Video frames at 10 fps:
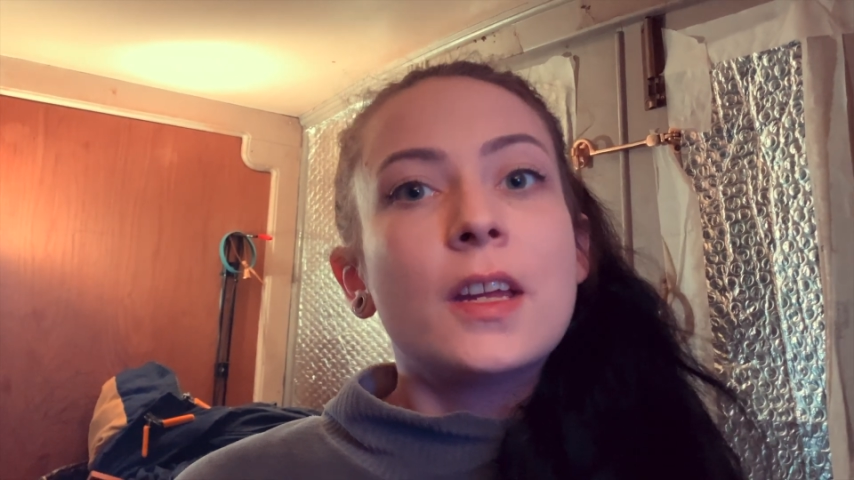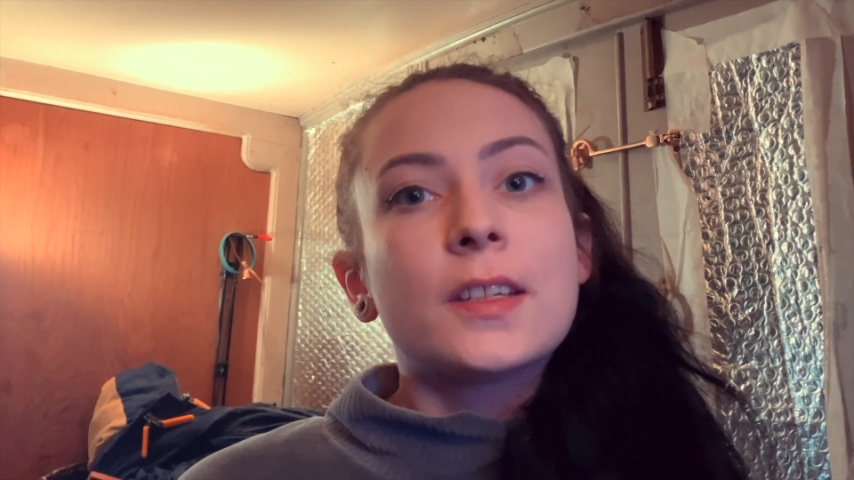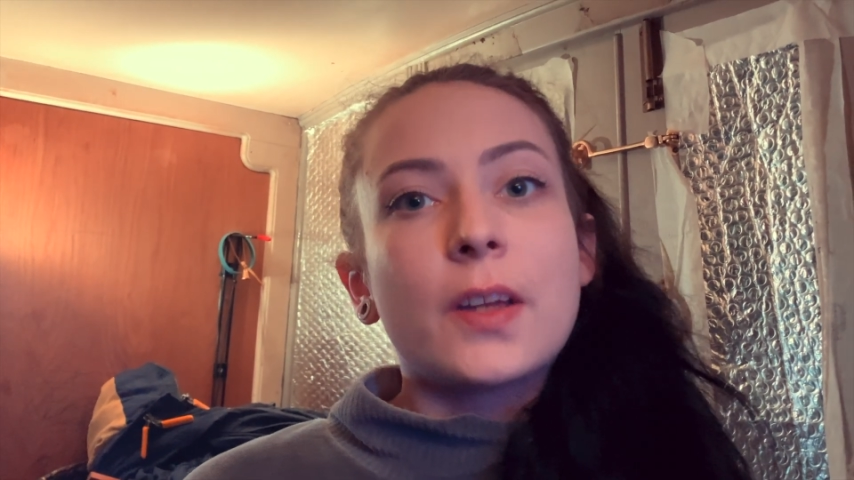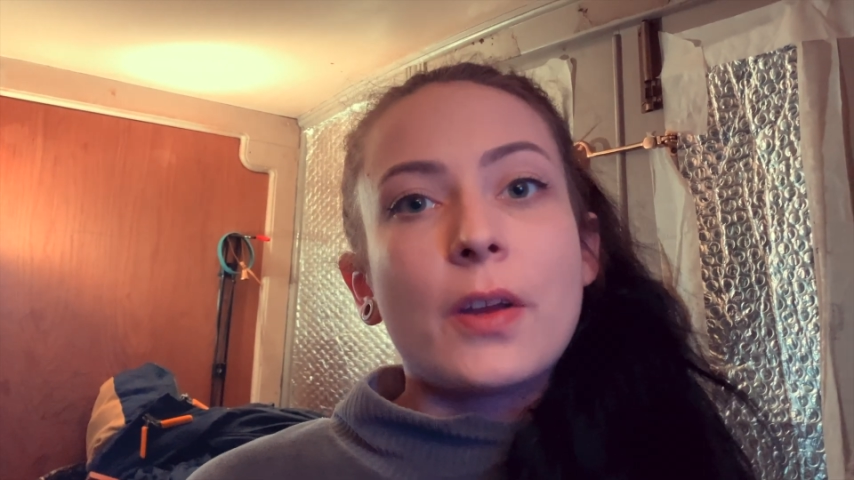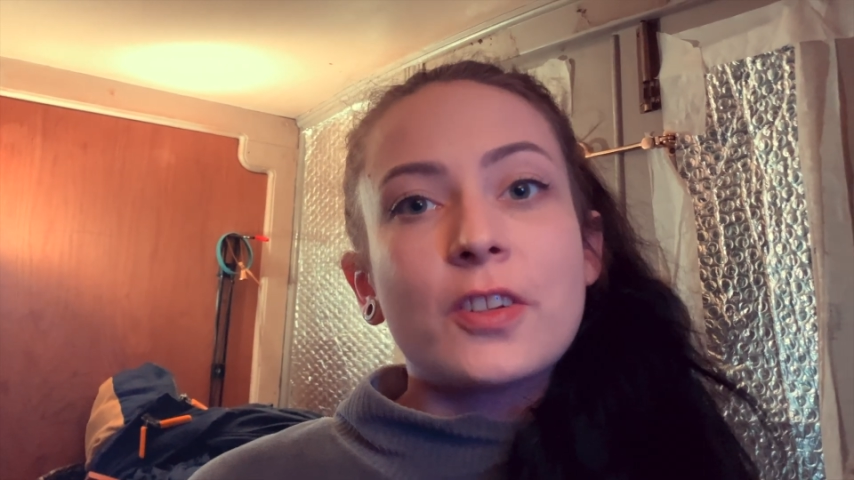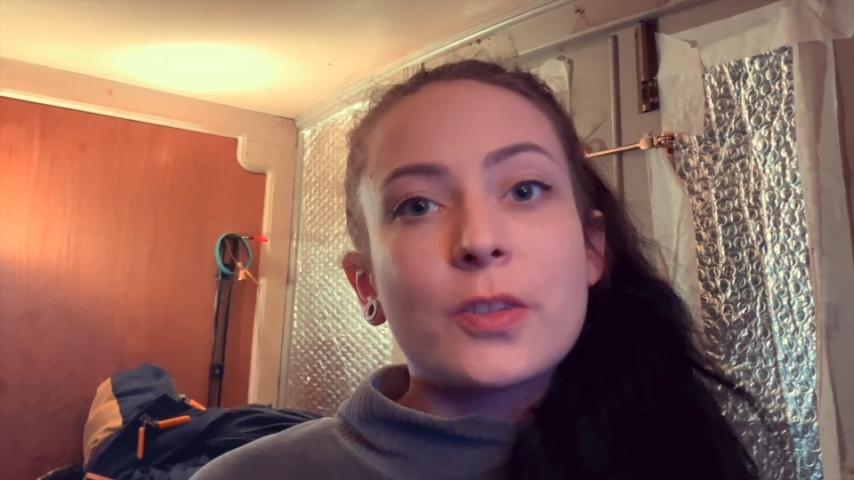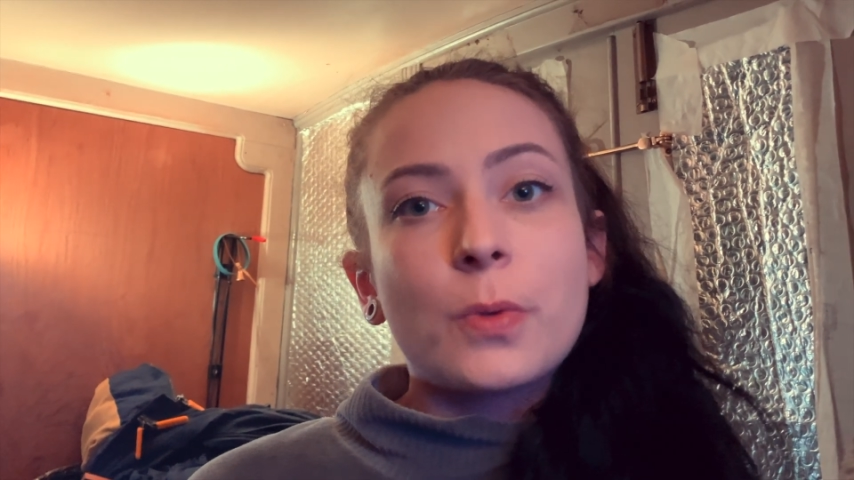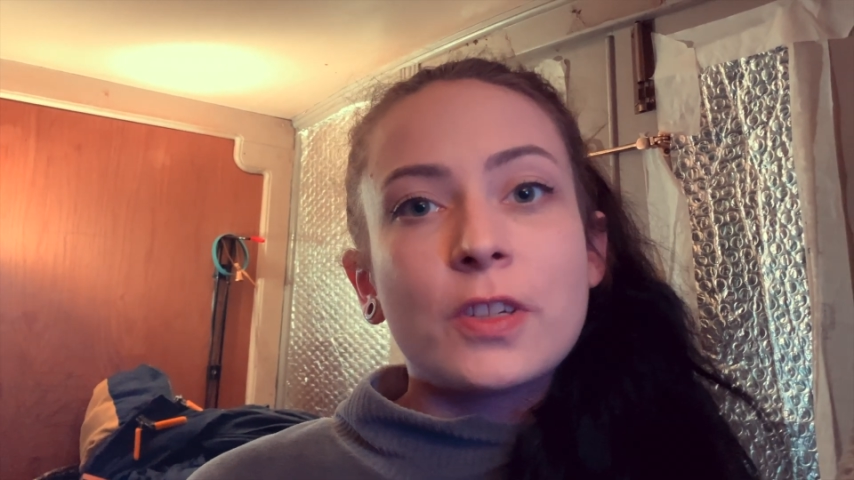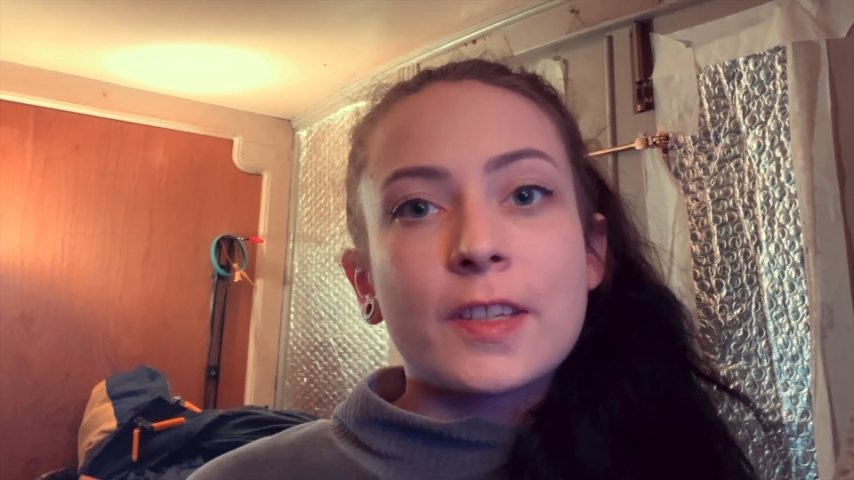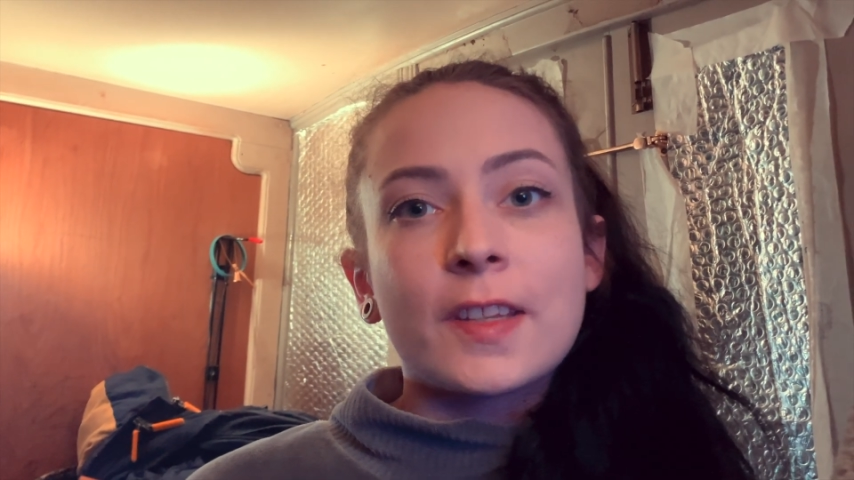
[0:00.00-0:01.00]
So I just
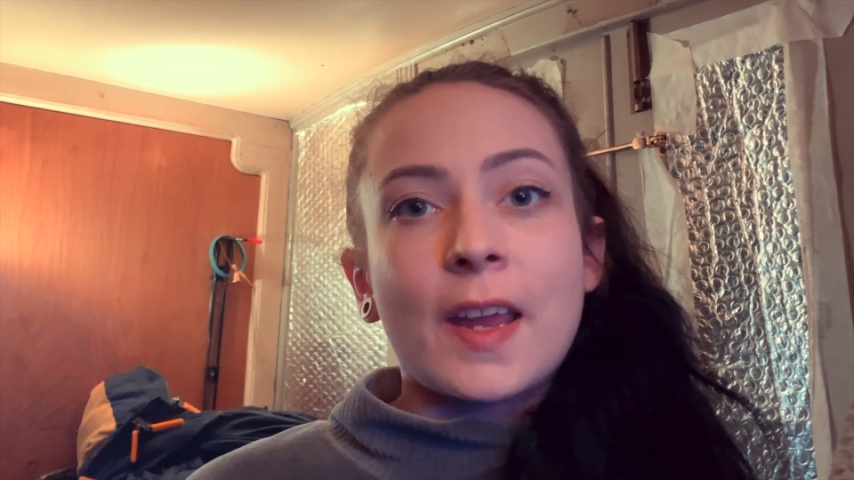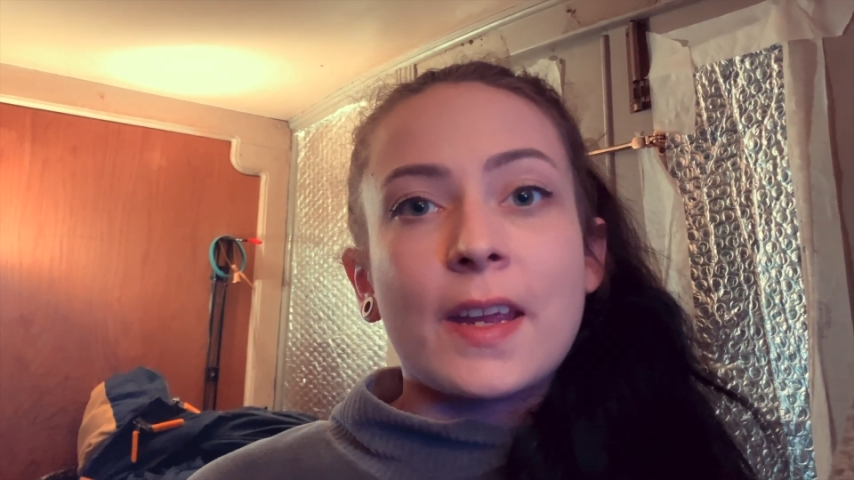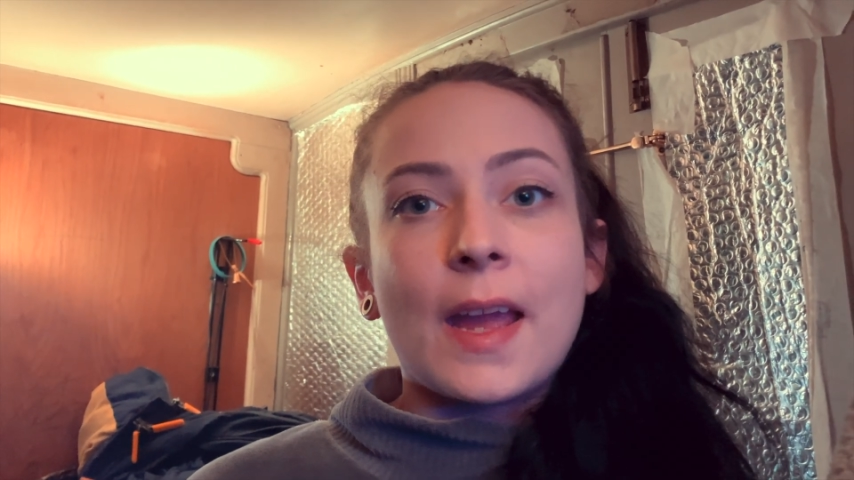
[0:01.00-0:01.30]
want to say